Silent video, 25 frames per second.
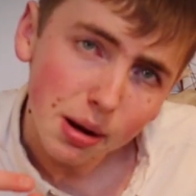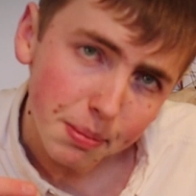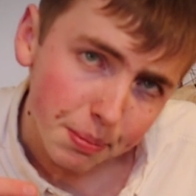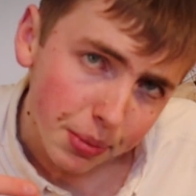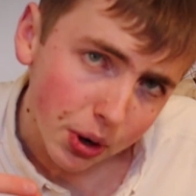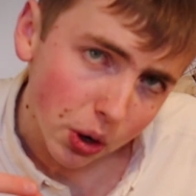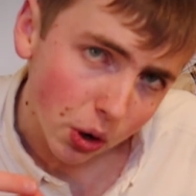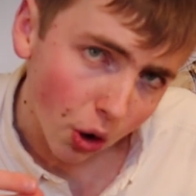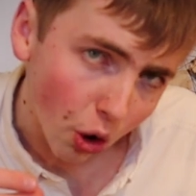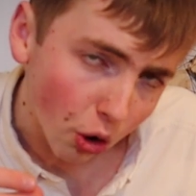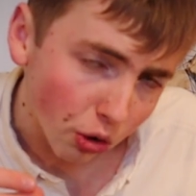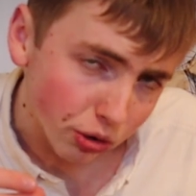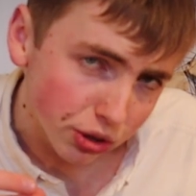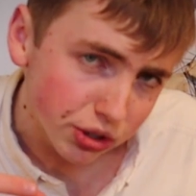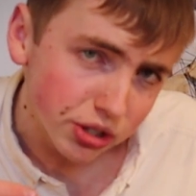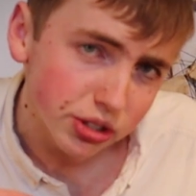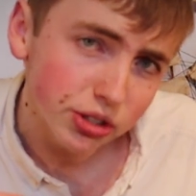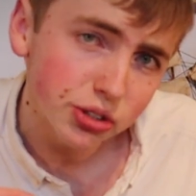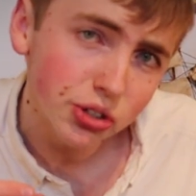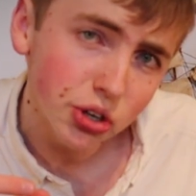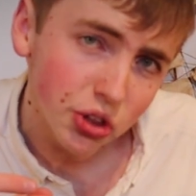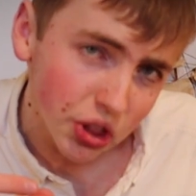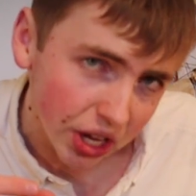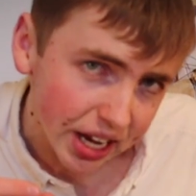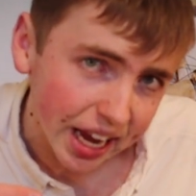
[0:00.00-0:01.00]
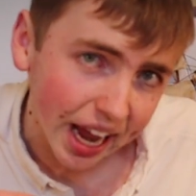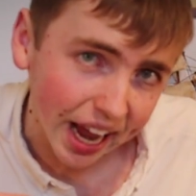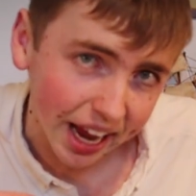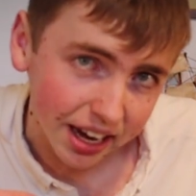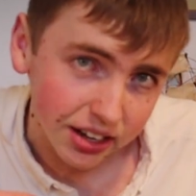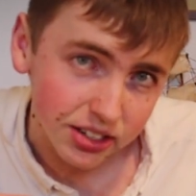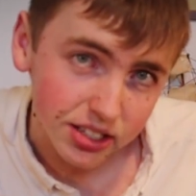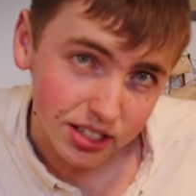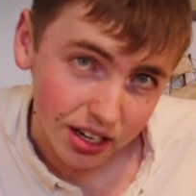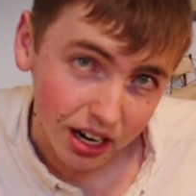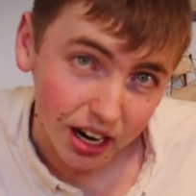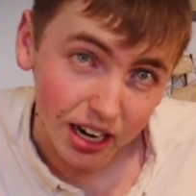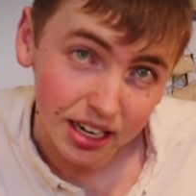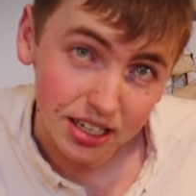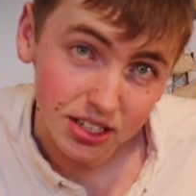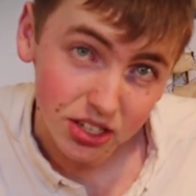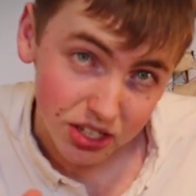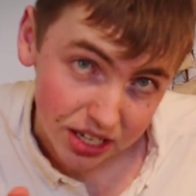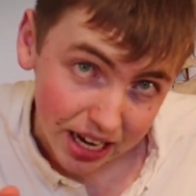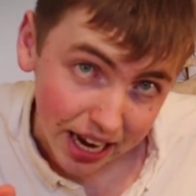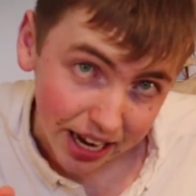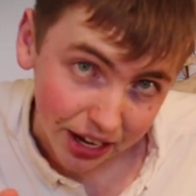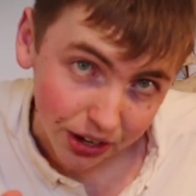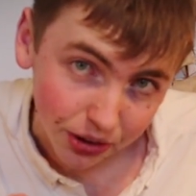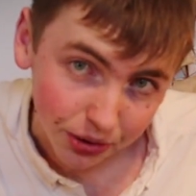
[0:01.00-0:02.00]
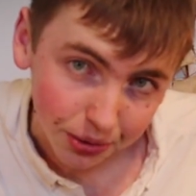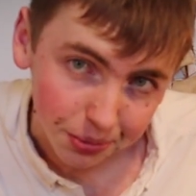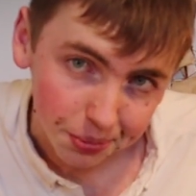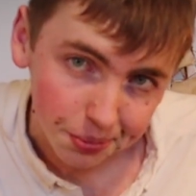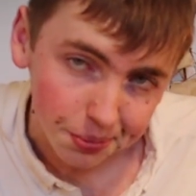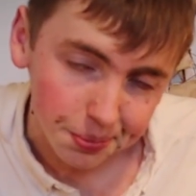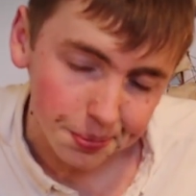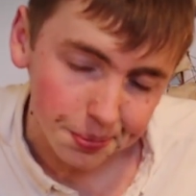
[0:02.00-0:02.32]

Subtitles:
belonged to the cat's eye snail.